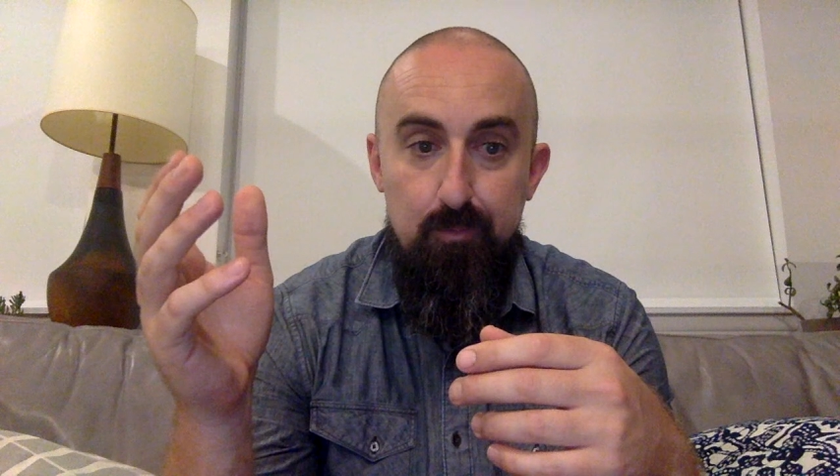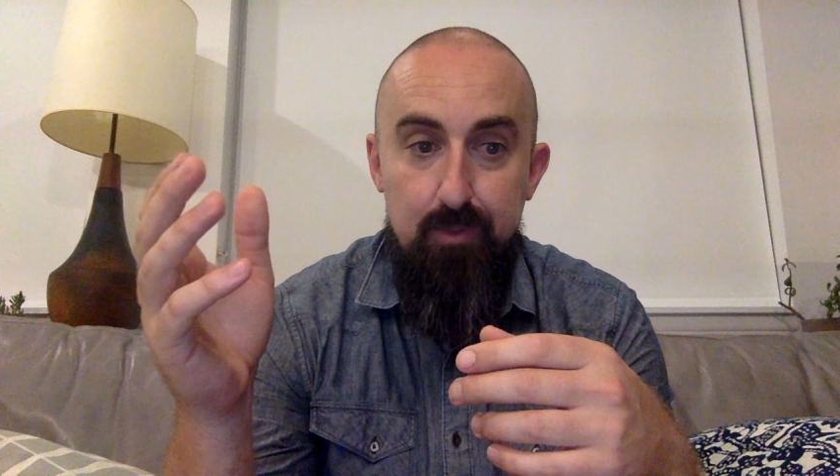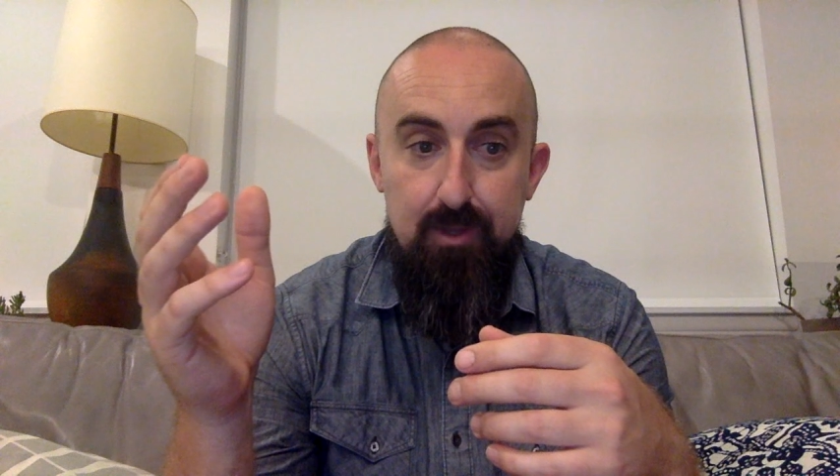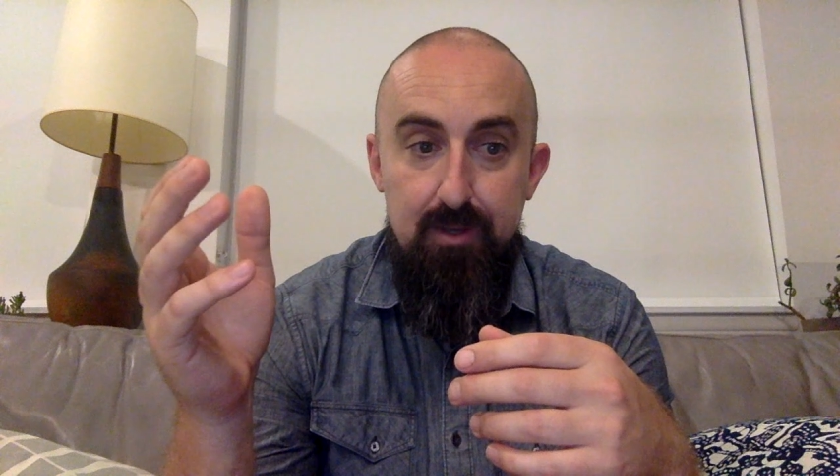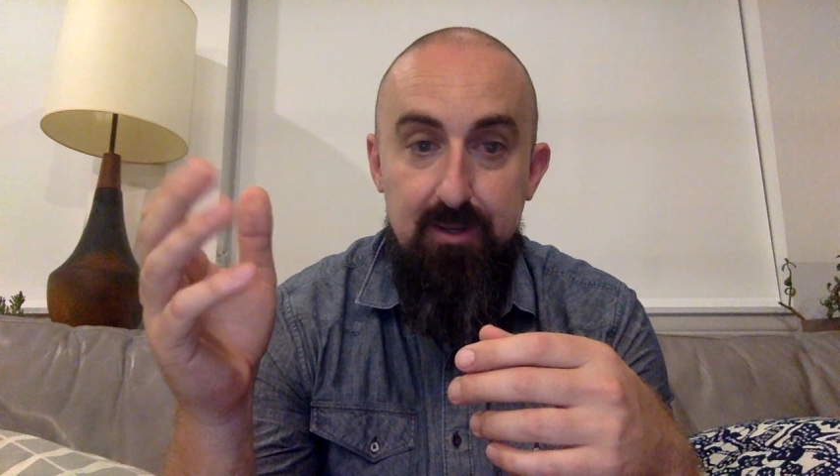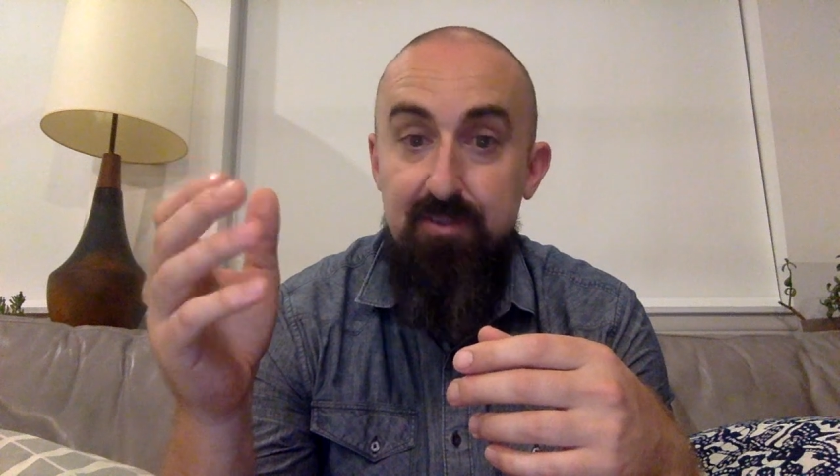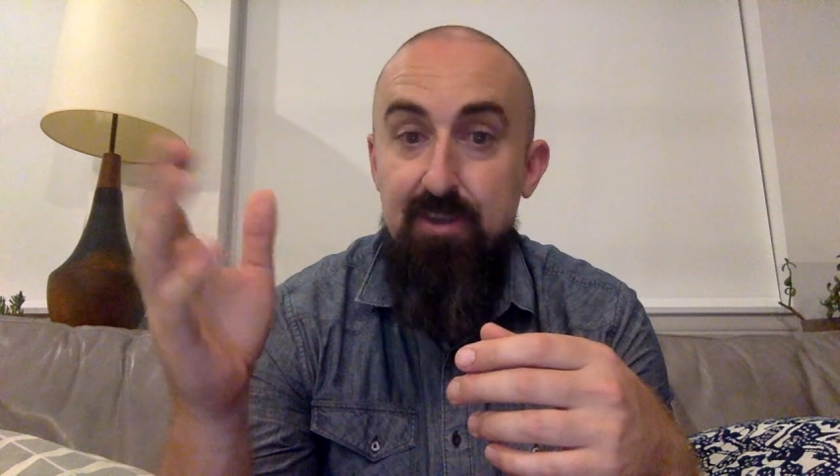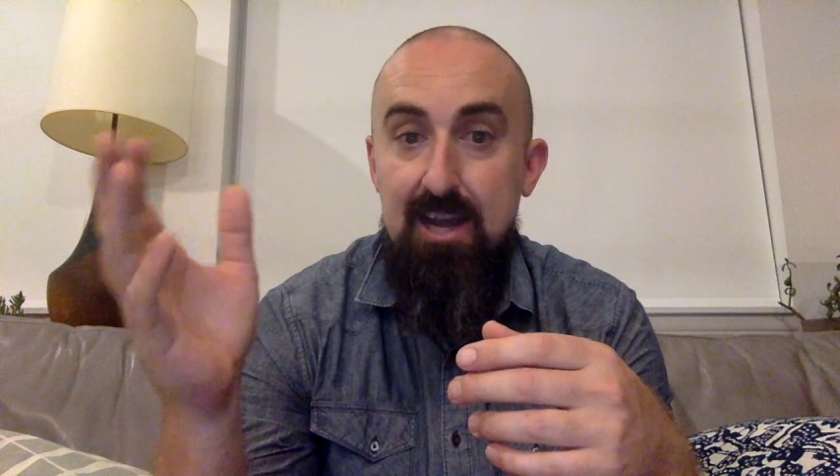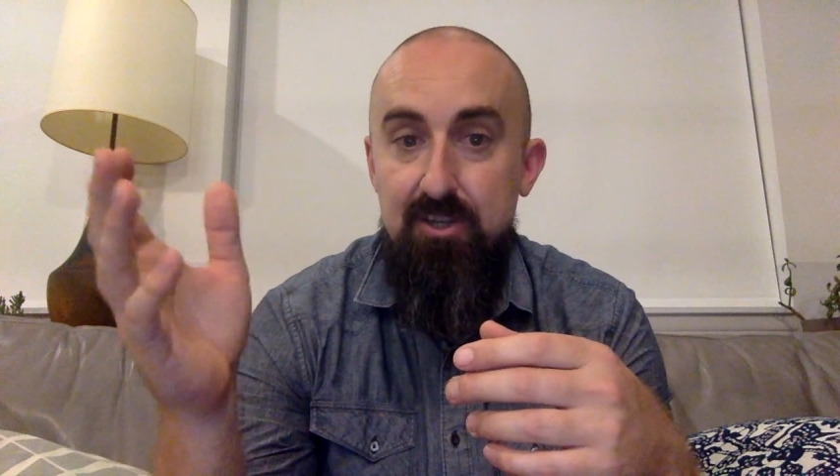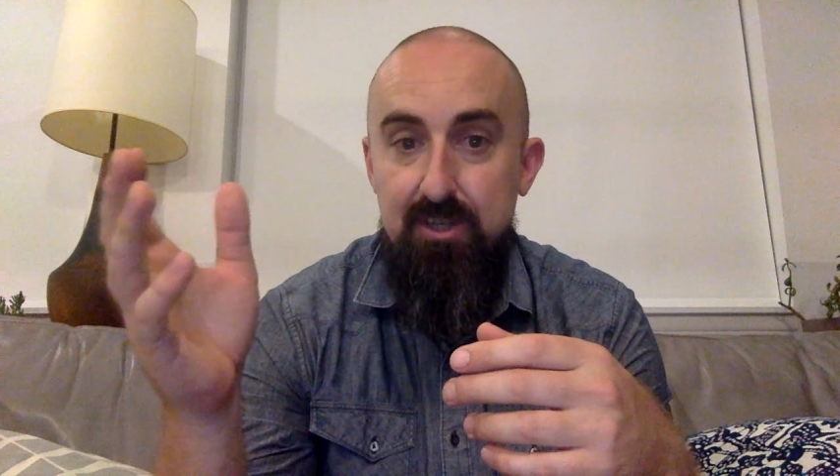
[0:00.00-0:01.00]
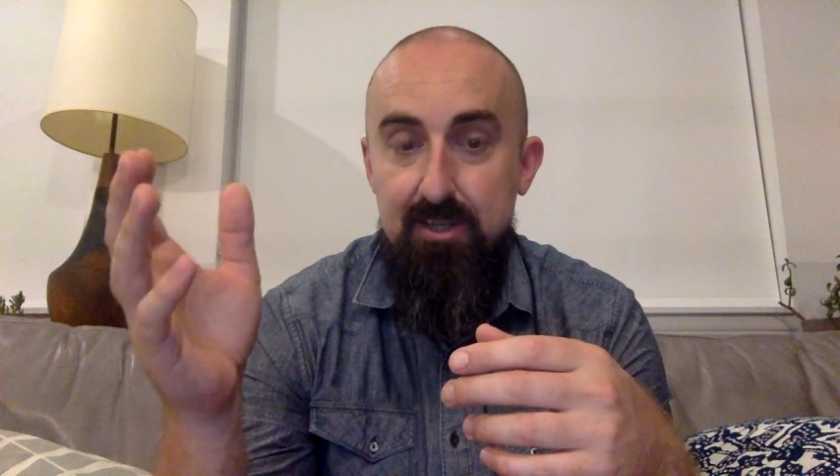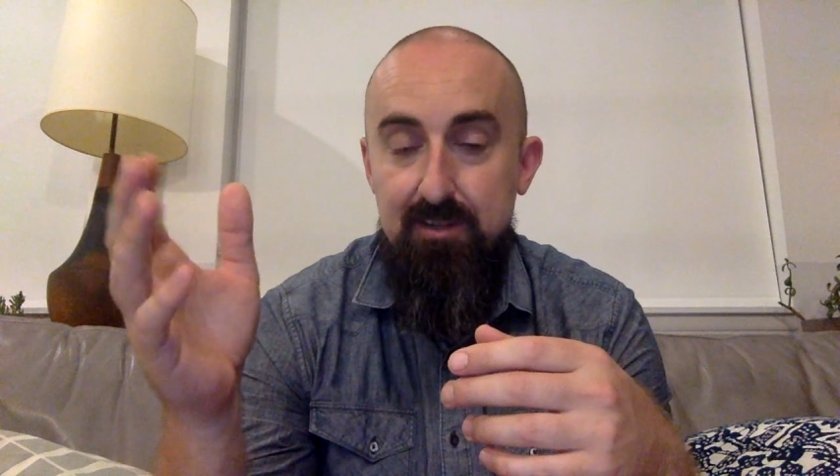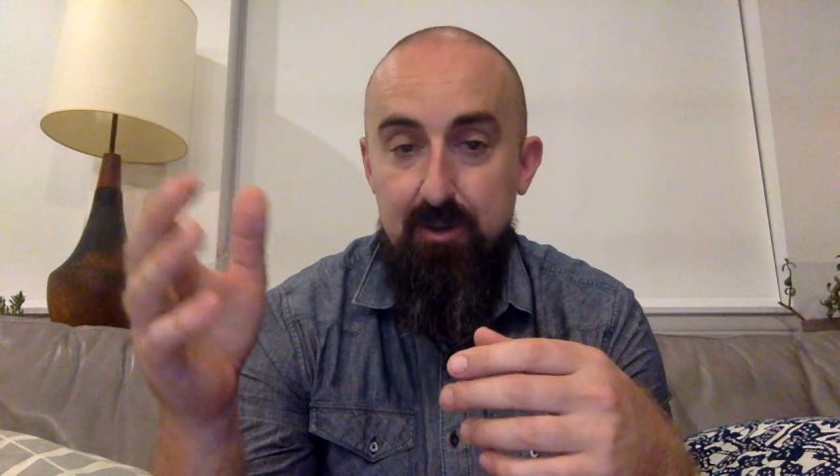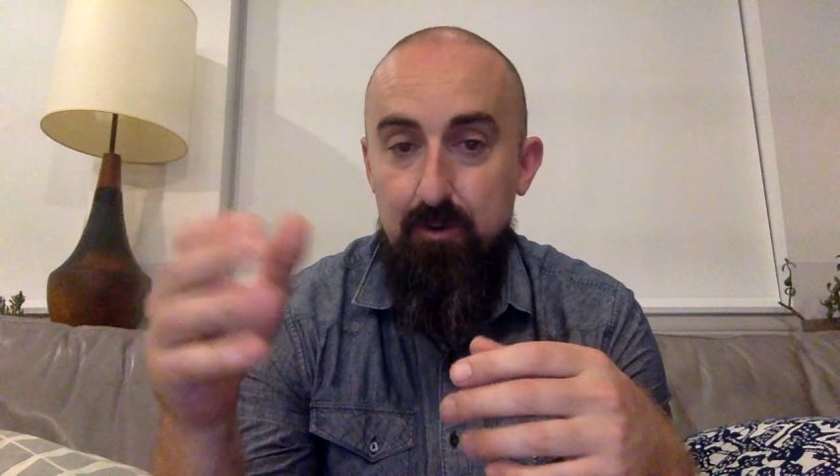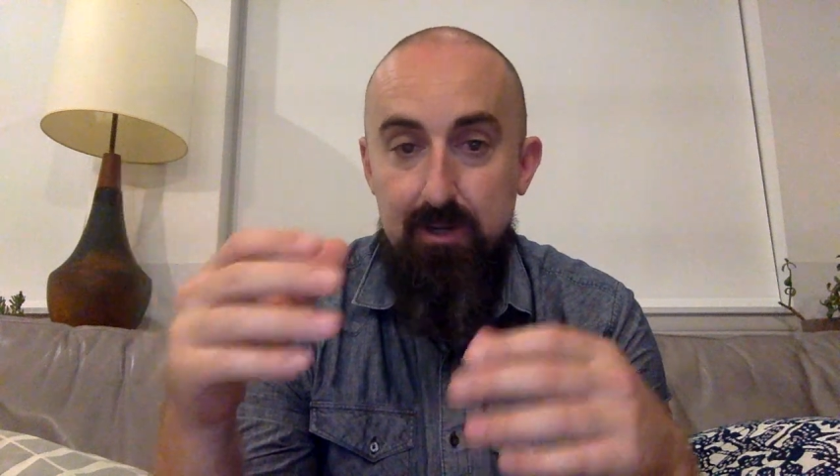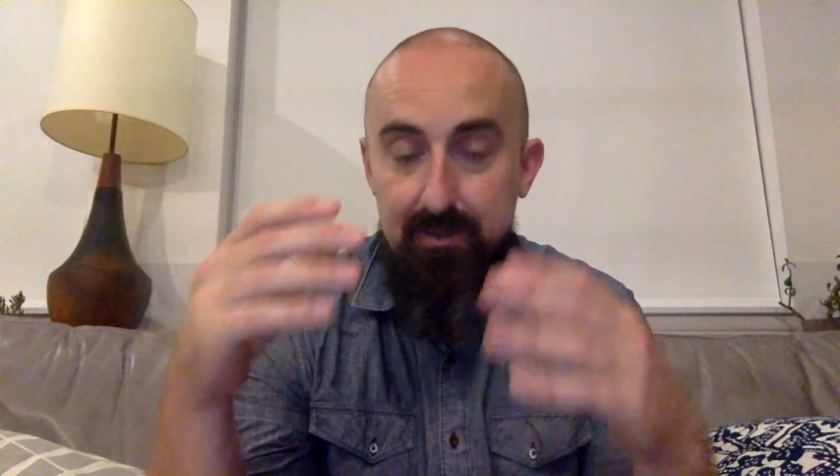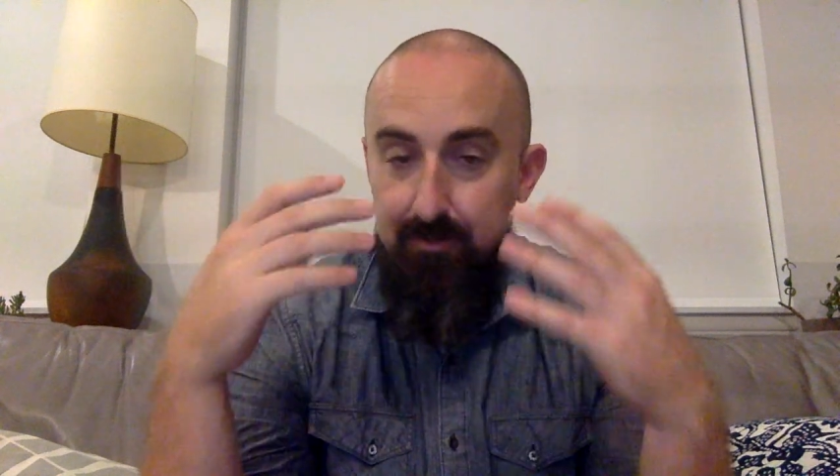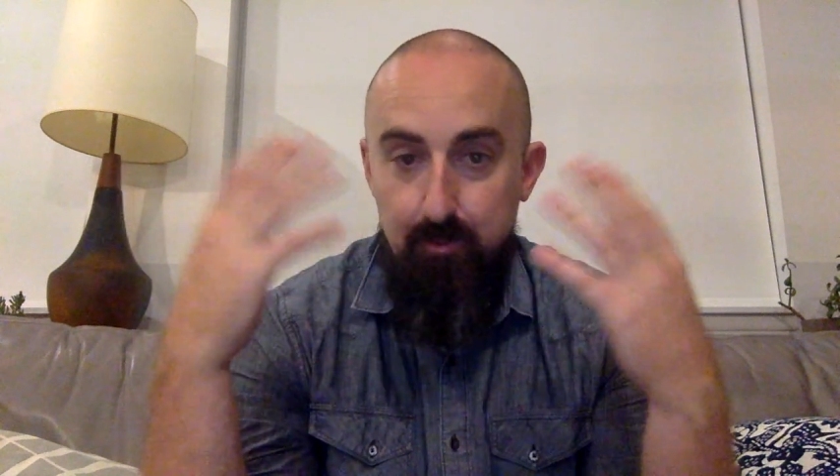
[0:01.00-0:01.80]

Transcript: the distraction is always